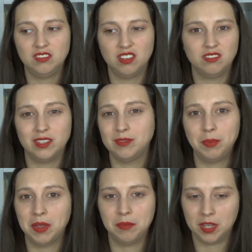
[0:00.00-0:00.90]
don't seem to
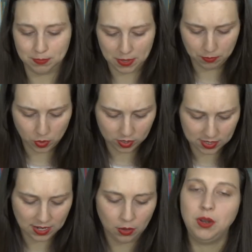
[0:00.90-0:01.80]
pick up those big books,
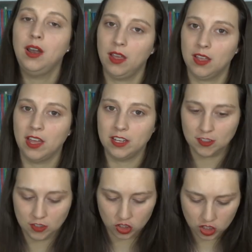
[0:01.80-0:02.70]
and I would like that
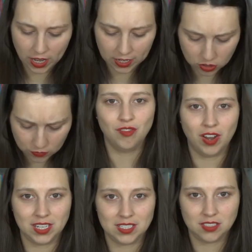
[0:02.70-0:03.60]
to change.
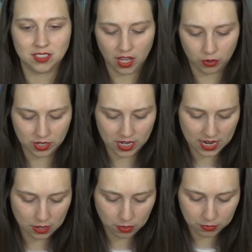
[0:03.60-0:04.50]
Right, so
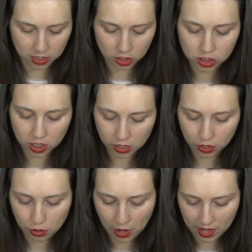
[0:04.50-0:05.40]
now I'm going to show
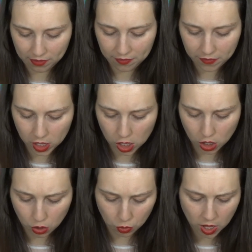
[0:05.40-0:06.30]
you a
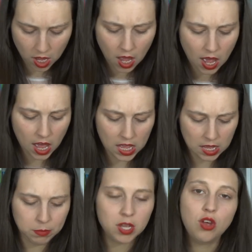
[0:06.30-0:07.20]
few
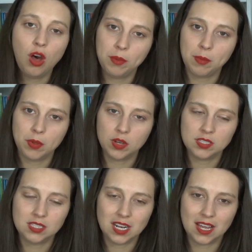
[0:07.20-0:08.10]
comic books
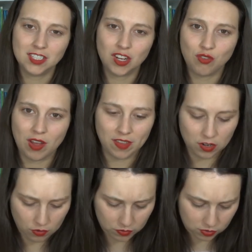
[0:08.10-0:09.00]
slash graphic
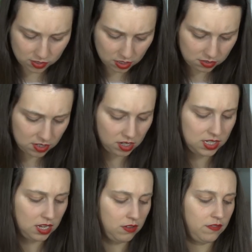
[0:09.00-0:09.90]
novels. So
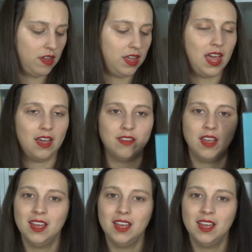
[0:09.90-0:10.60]
starting off, I have